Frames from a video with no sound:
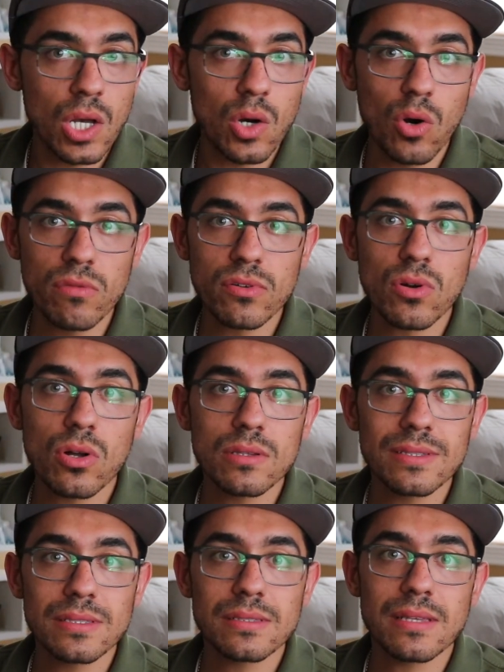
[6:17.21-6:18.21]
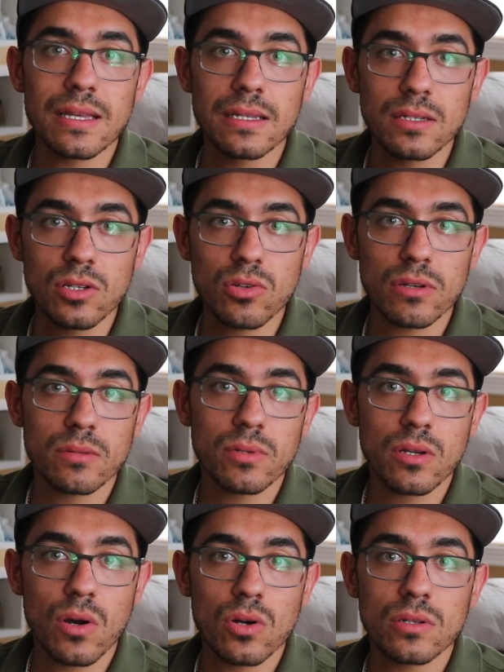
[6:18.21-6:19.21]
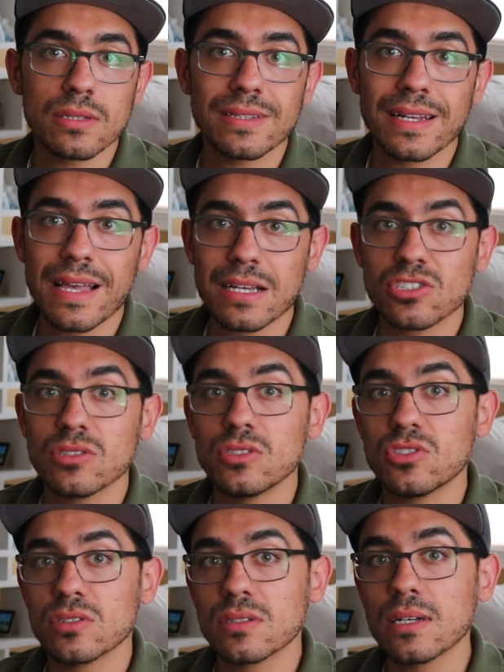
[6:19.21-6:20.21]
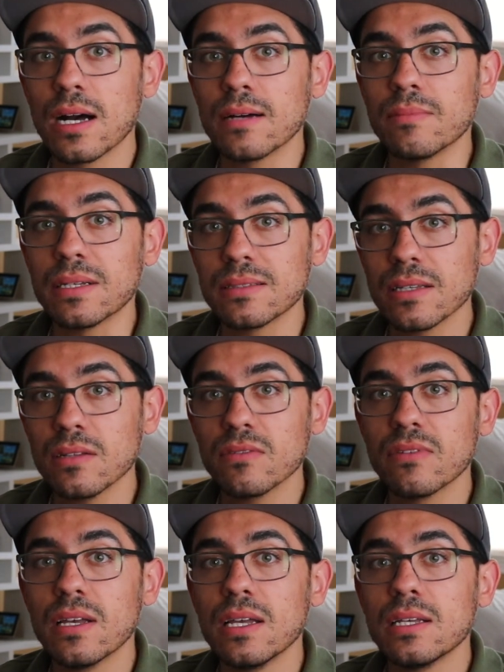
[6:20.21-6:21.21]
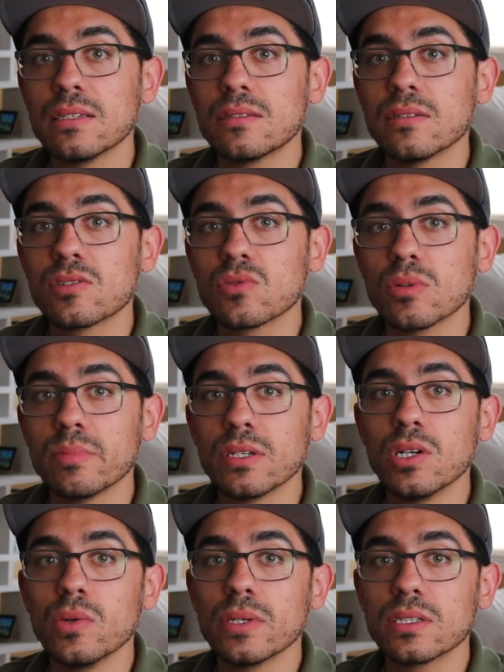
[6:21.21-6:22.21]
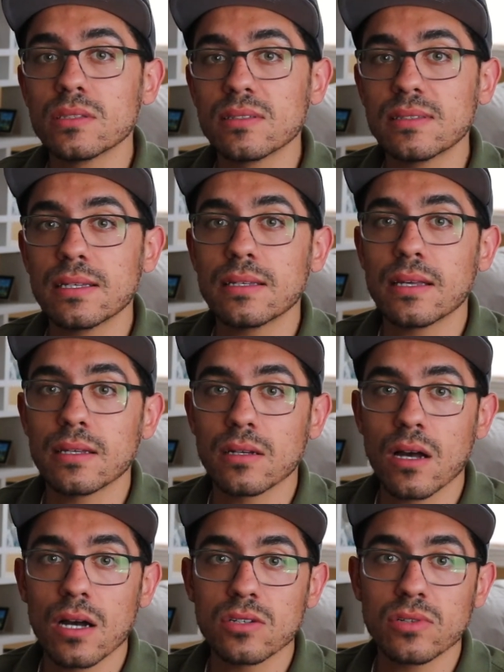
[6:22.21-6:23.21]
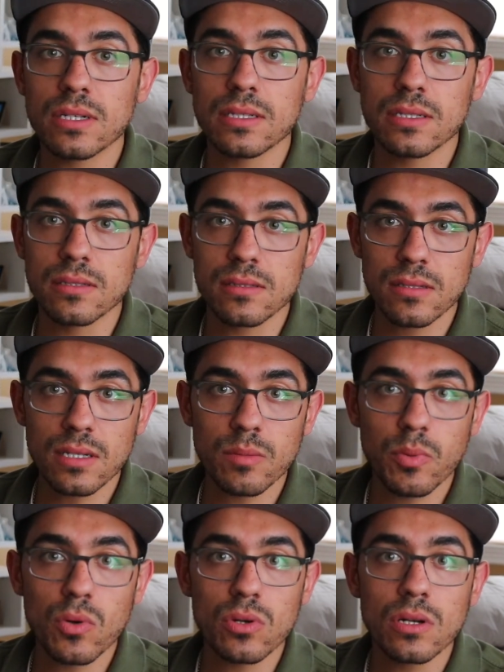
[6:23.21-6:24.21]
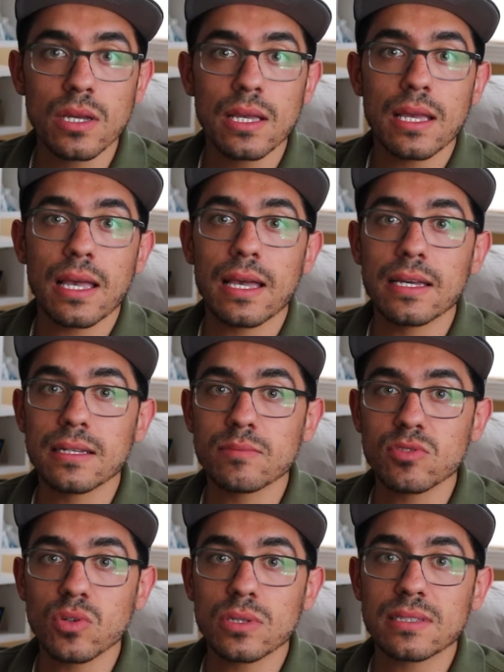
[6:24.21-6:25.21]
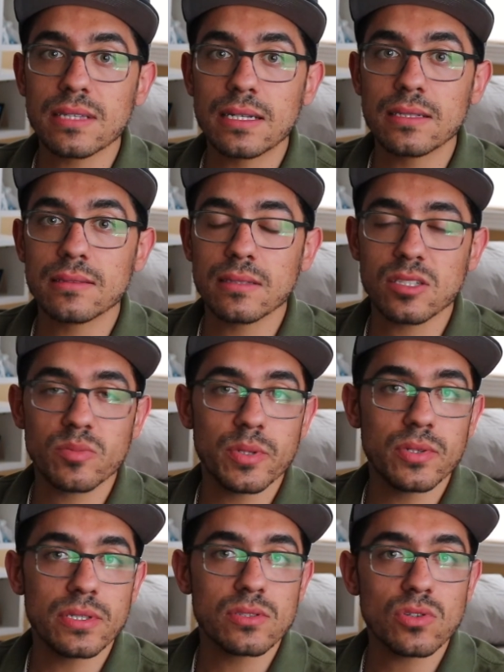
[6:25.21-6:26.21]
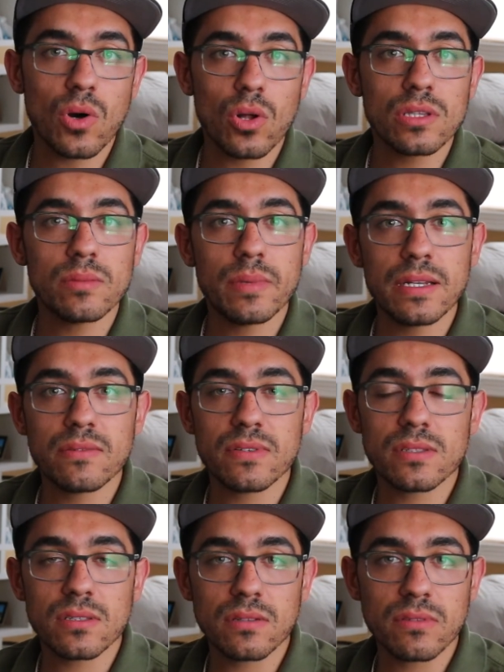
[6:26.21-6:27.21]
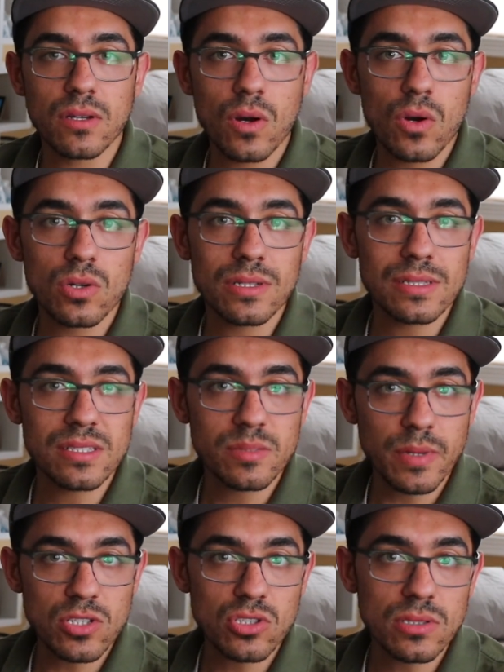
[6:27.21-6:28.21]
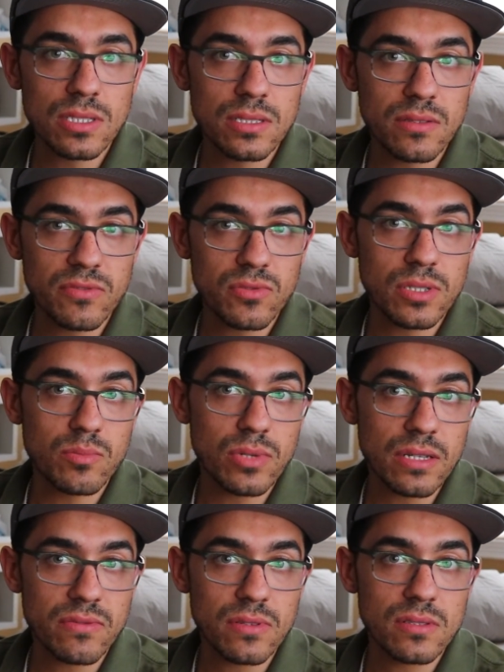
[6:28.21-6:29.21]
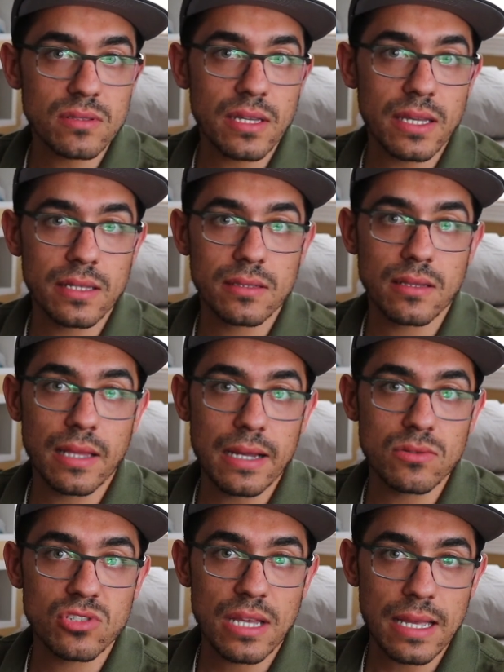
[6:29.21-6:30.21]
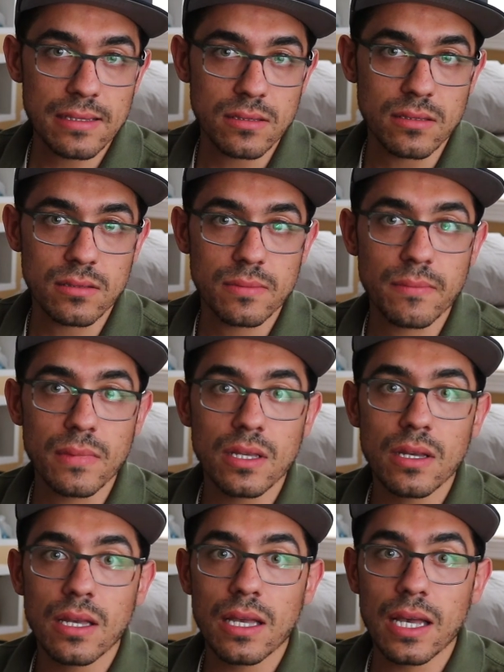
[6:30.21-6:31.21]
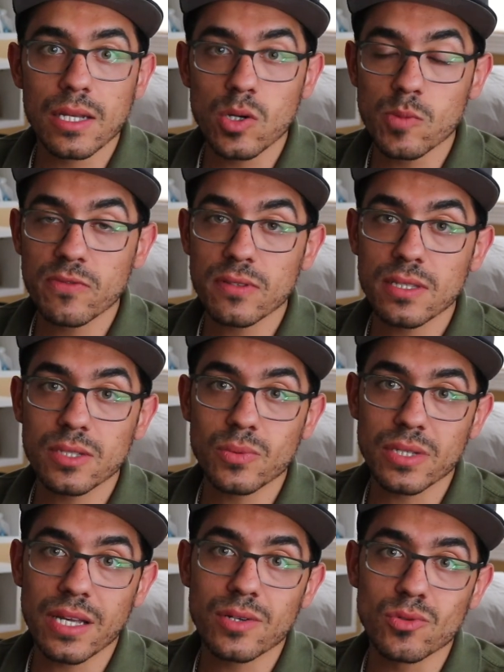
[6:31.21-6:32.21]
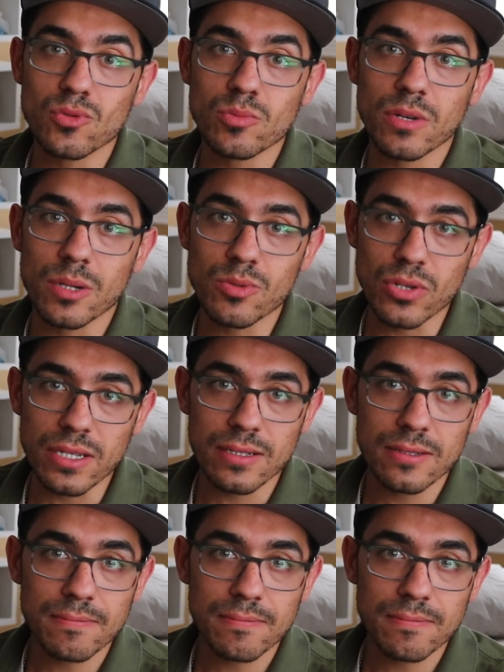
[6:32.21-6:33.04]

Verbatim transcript: Overall, this is an incredible card that I actually just got myself since we'll be going to stay at a Conrad in Singapore and I'm so excited to experience all the benefits of the card, especially the free breakfast and lounge access and hopefully we get a room upgrade.